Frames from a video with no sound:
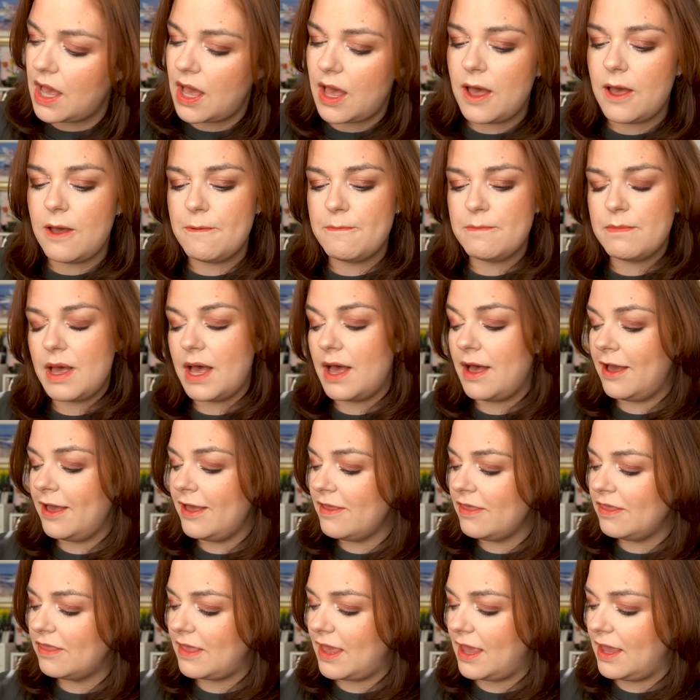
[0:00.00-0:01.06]

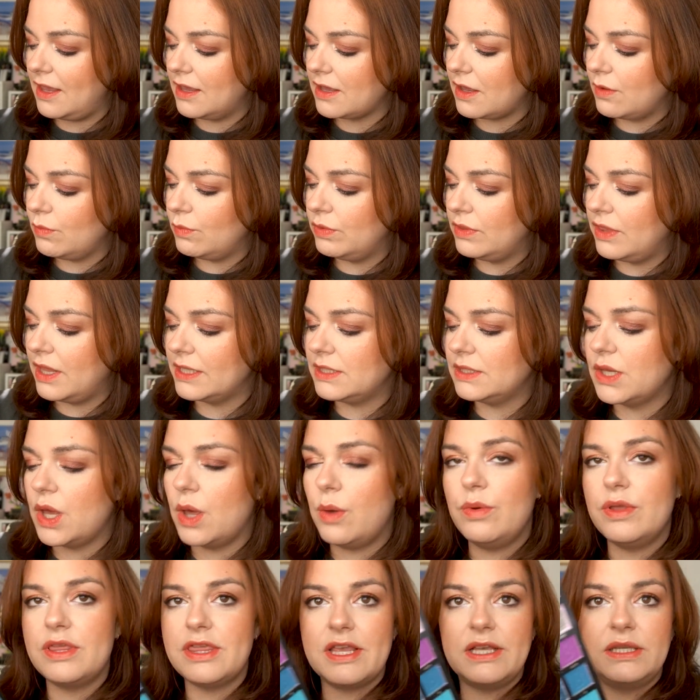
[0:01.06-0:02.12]
I think let's go
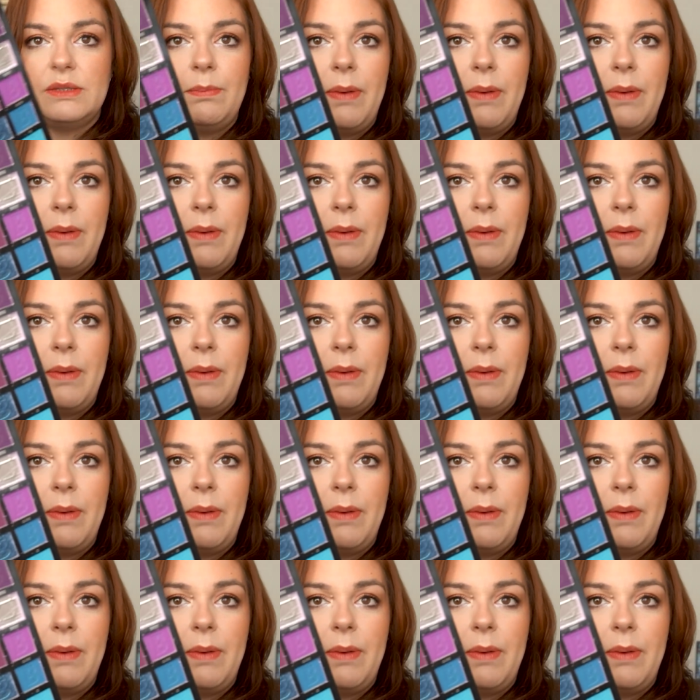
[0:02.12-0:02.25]
with this